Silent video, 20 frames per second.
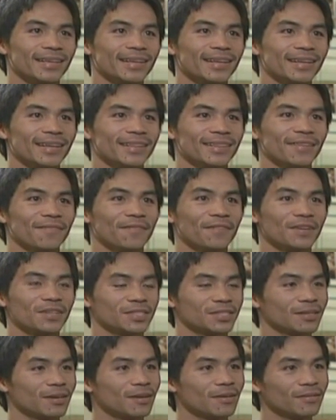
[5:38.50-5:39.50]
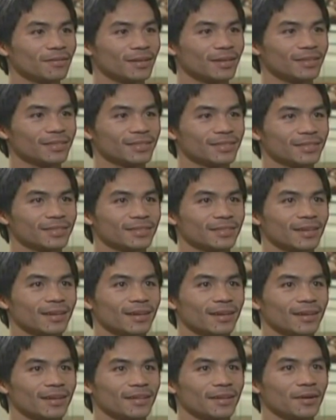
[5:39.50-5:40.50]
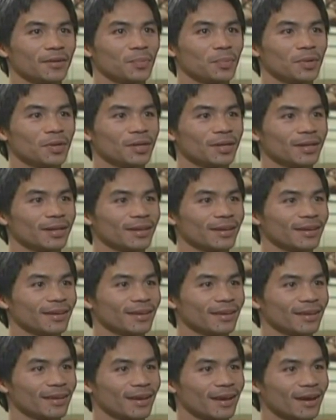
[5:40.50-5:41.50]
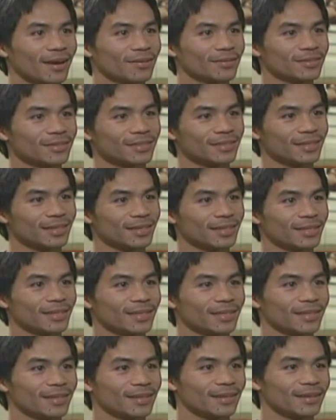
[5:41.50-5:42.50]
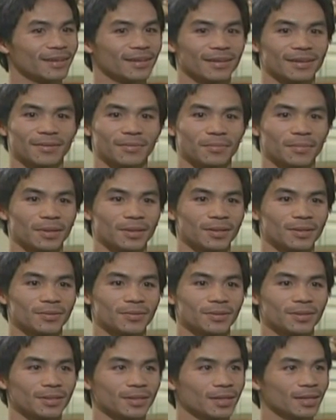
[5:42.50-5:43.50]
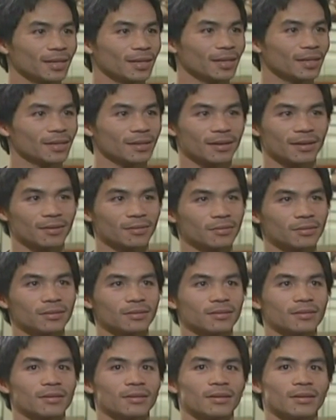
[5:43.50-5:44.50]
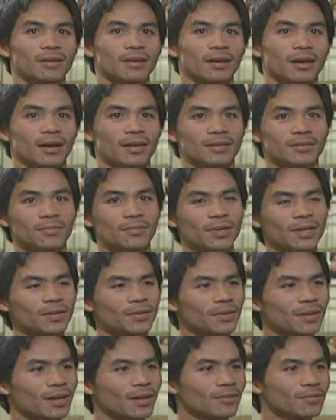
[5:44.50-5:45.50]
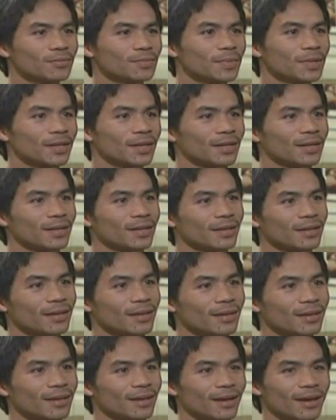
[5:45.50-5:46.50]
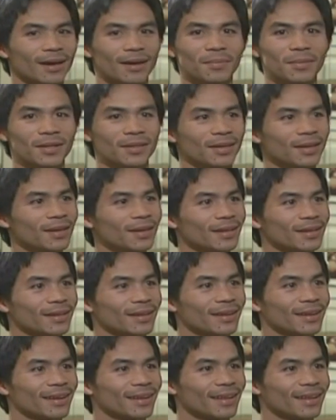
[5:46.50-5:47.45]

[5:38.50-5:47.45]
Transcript: Yeah, in the first round, as the referee counted the mandatory 8 counts, I said, "Why you count me? I'm not hit."